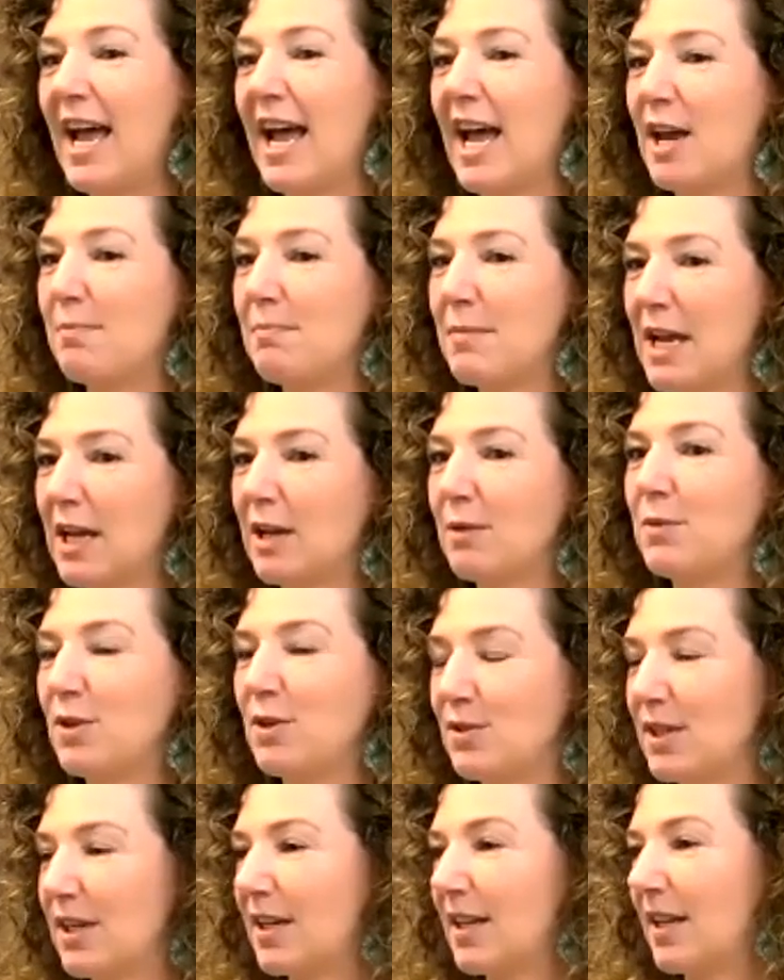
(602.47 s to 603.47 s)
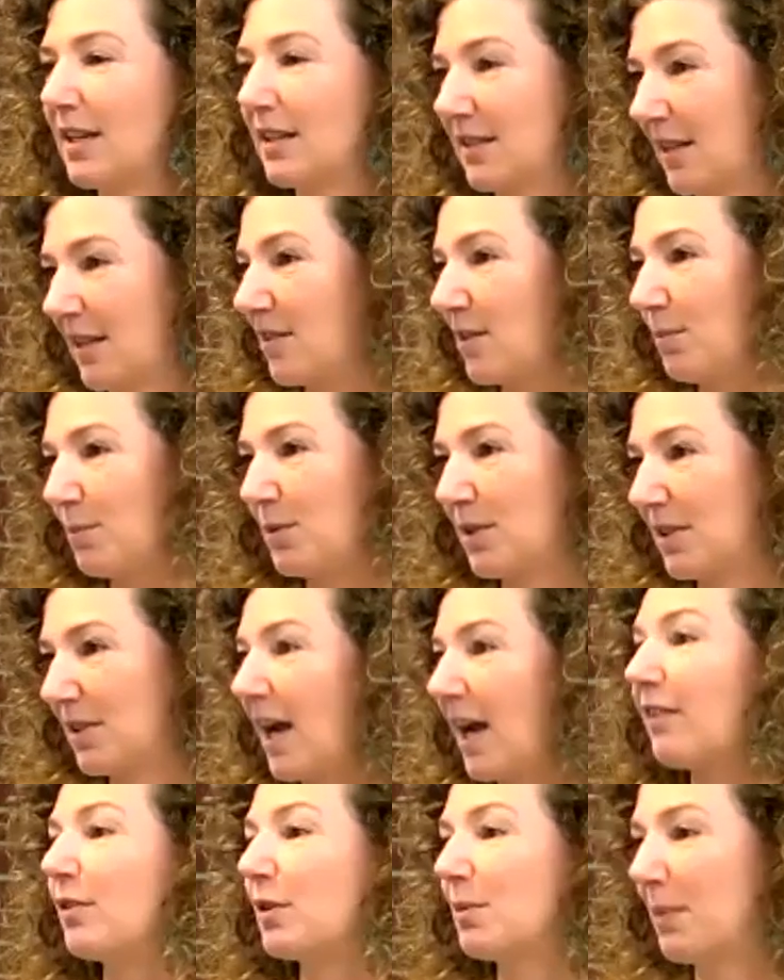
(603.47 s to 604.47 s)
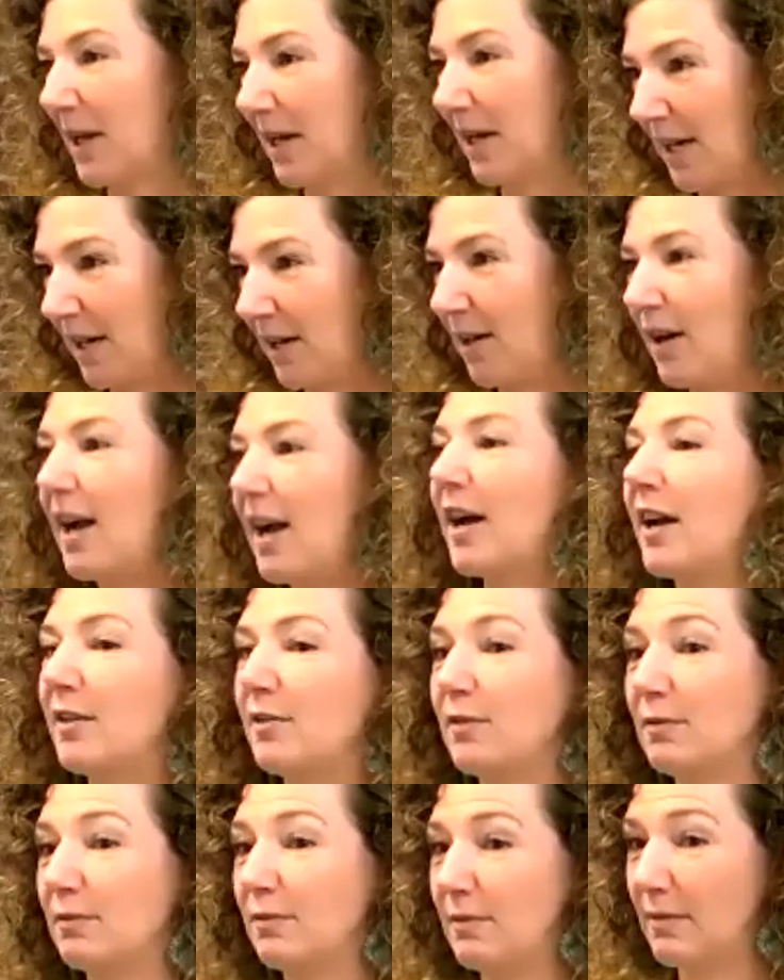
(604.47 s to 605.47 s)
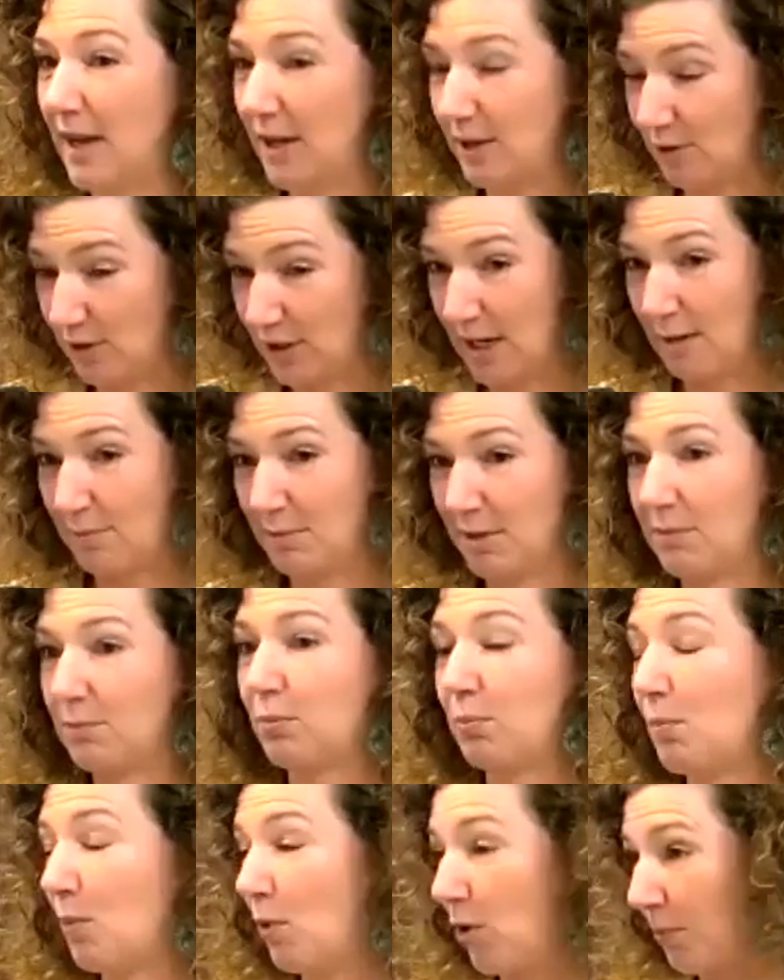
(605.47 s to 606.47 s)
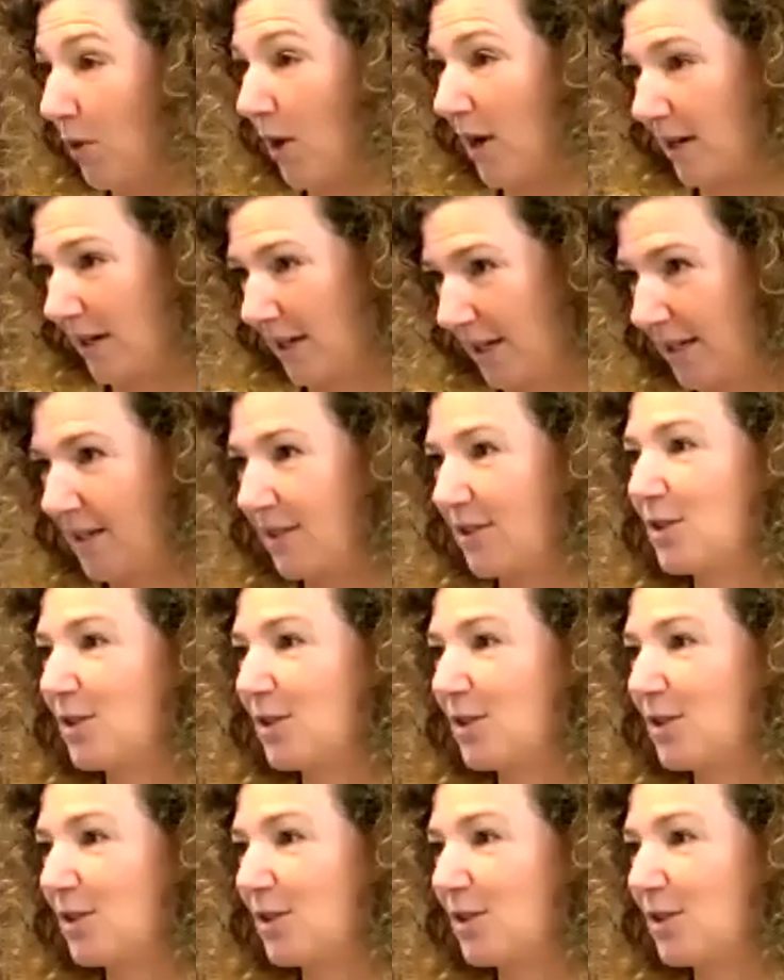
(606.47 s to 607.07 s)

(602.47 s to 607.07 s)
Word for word: and make music accessible everybody and entertainment more broadly.